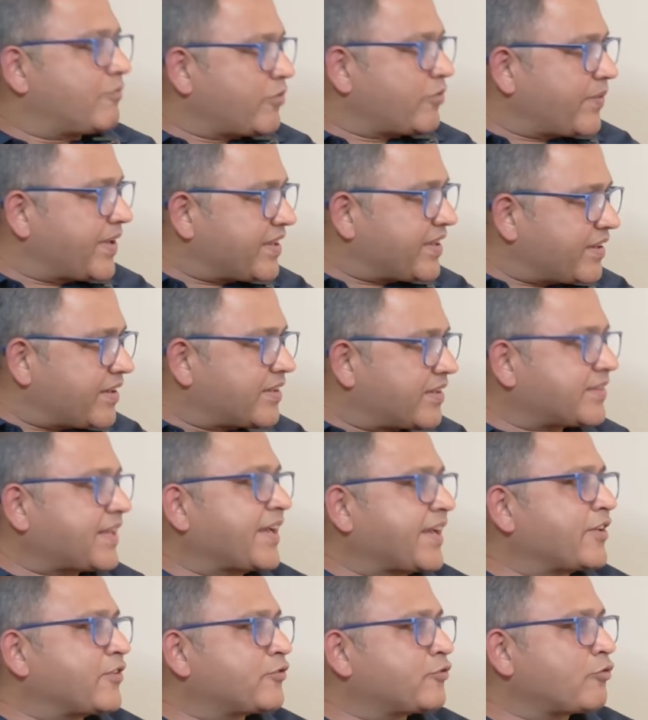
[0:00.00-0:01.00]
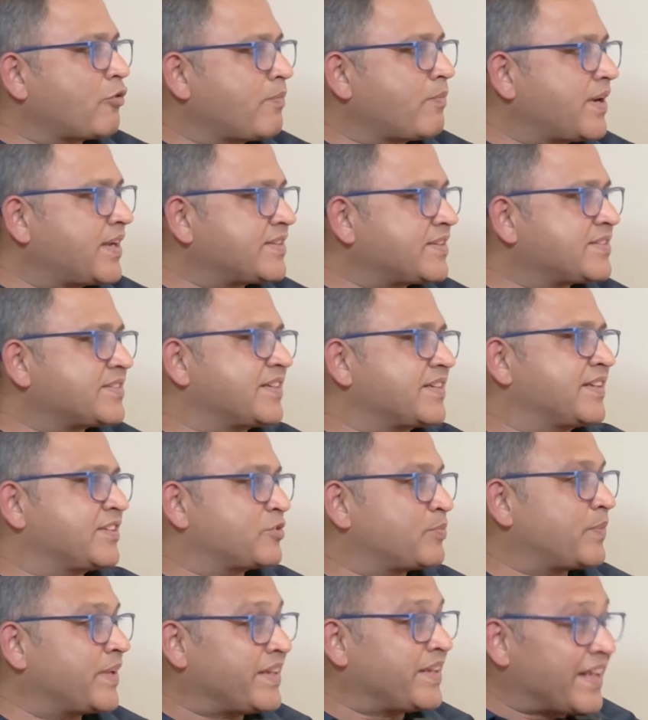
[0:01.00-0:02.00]
Vivek, thank you so much.
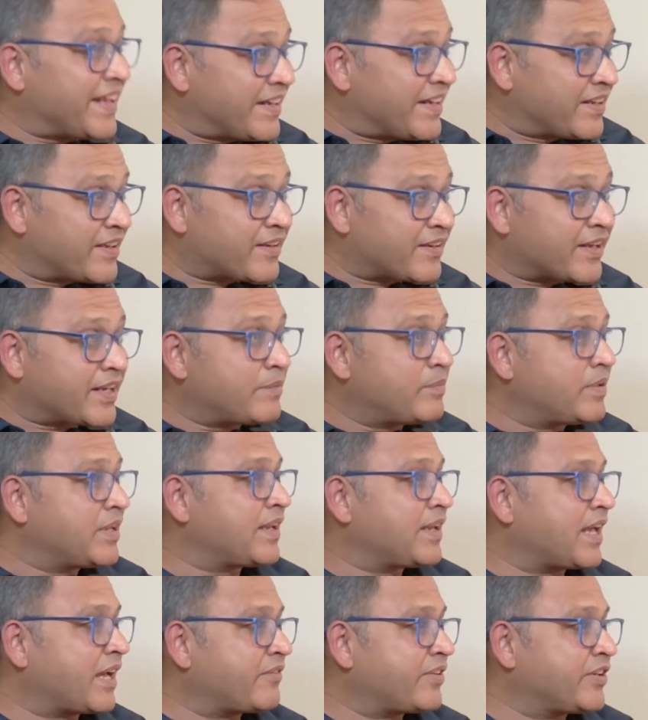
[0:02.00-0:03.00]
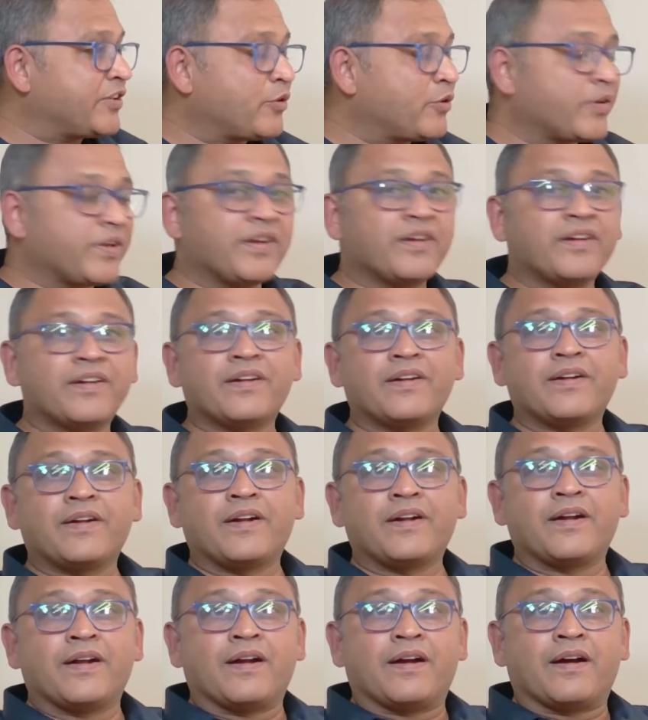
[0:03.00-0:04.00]
It's been incredible having you here.
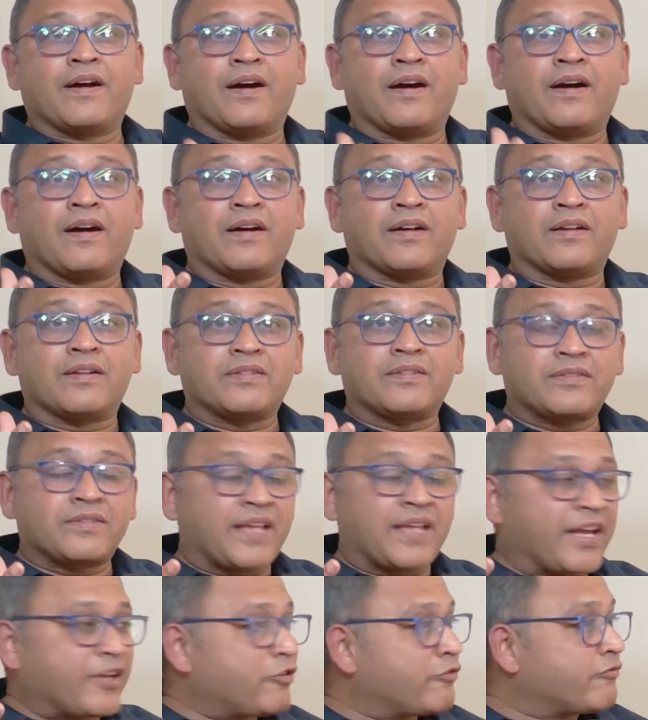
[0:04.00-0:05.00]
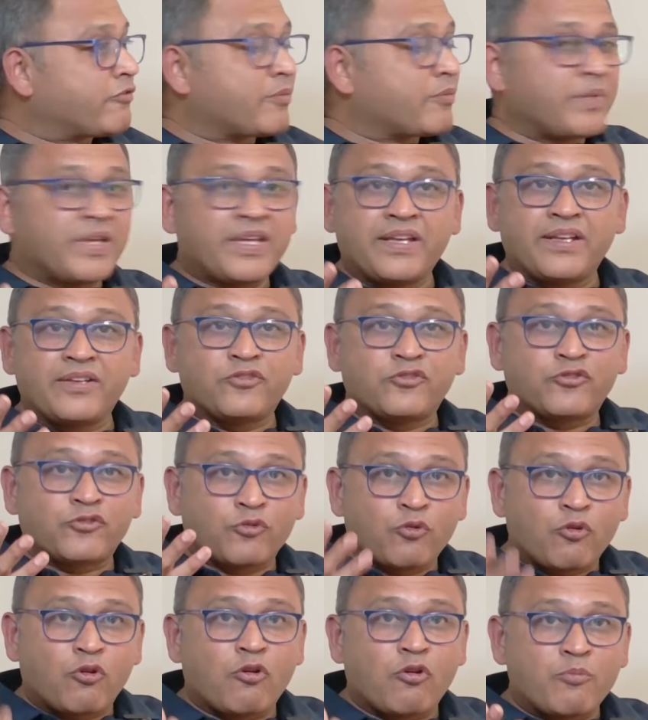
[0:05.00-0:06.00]
Thank you for being
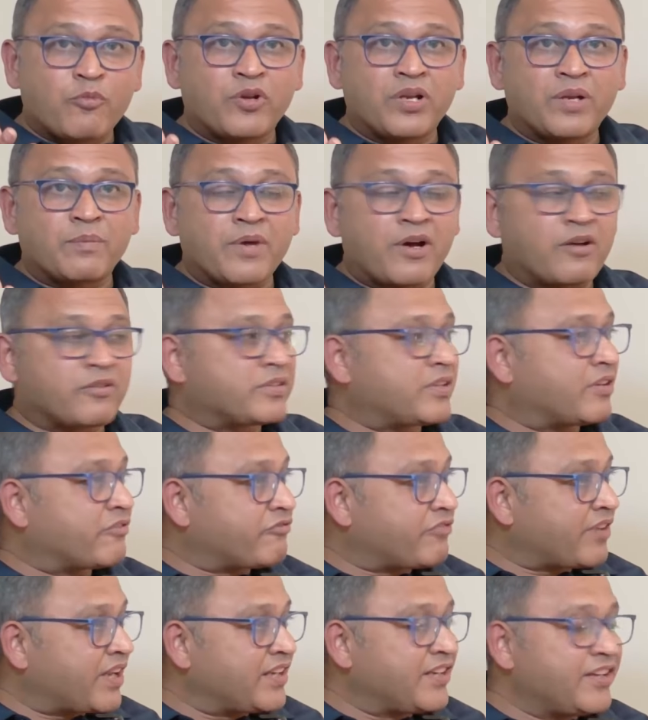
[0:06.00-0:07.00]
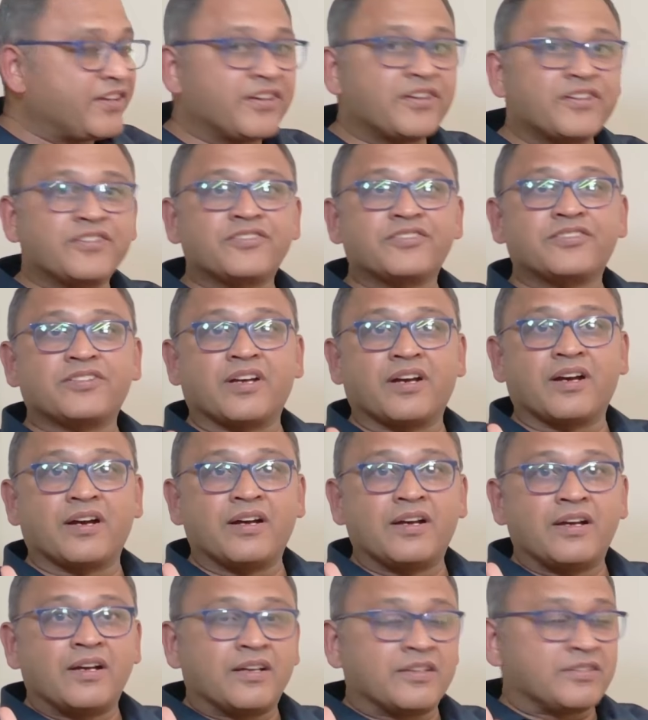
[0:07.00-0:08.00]
so open about the failures,
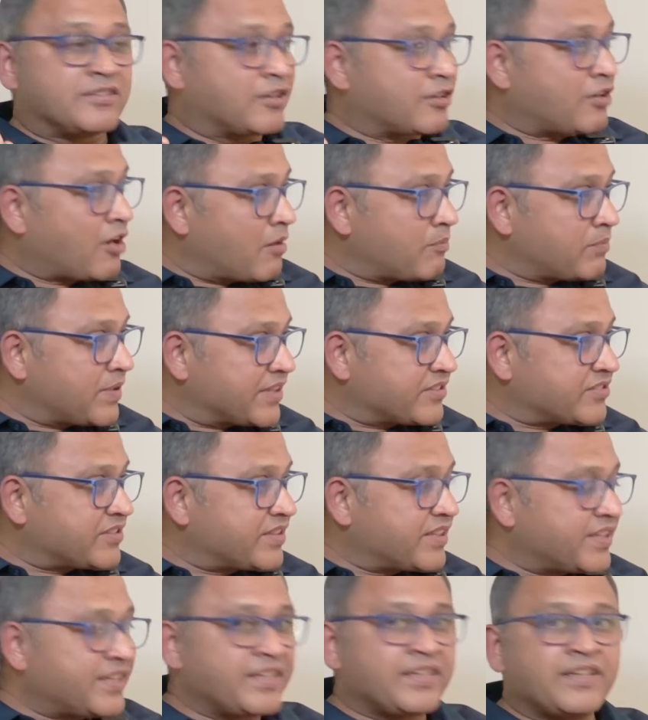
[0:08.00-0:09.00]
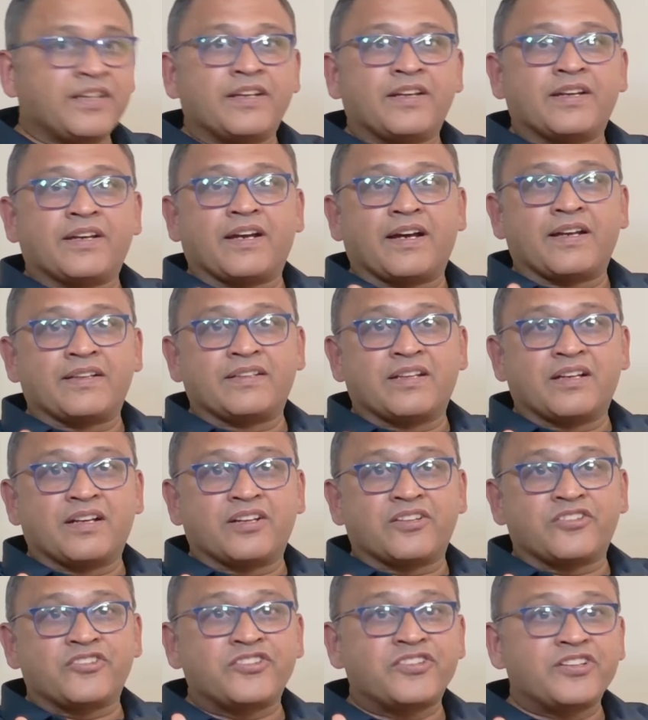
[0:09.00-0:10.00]
the complexity, and
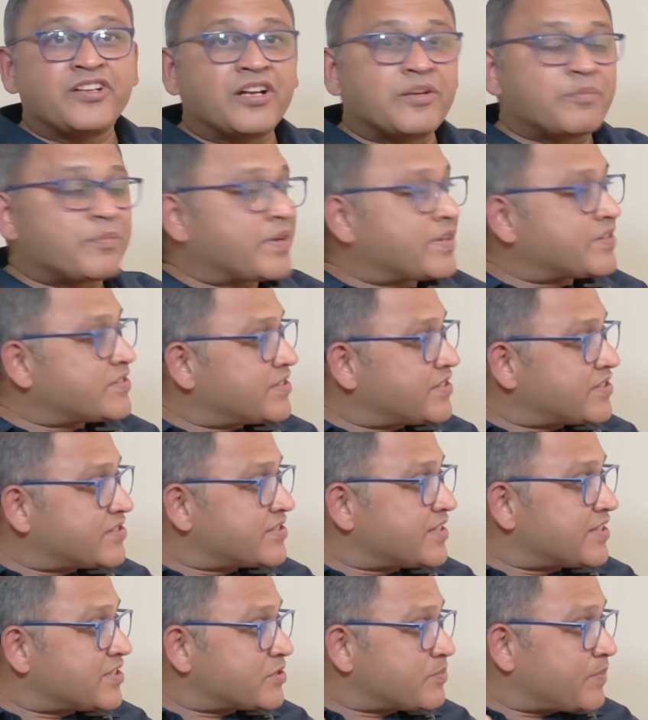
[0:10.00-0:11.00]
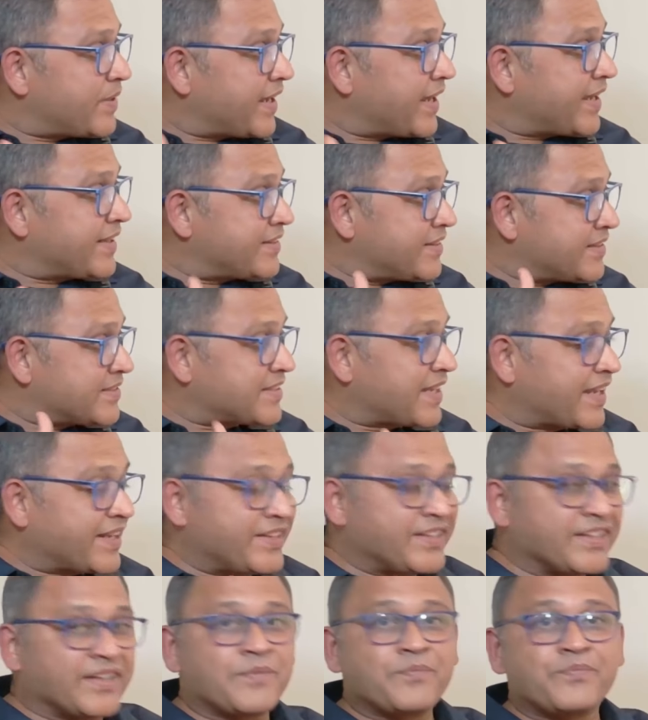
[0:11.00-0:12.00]
the sheer persistence behind this
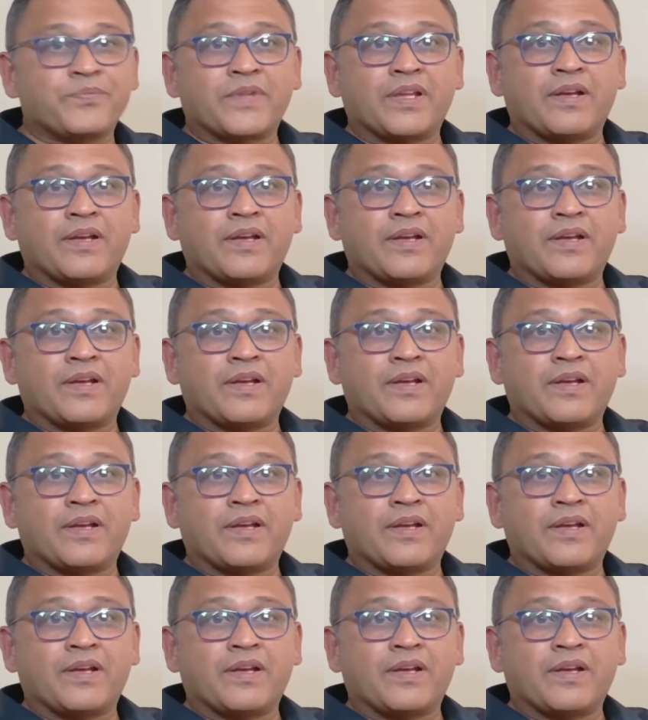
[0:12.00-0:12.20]
idea.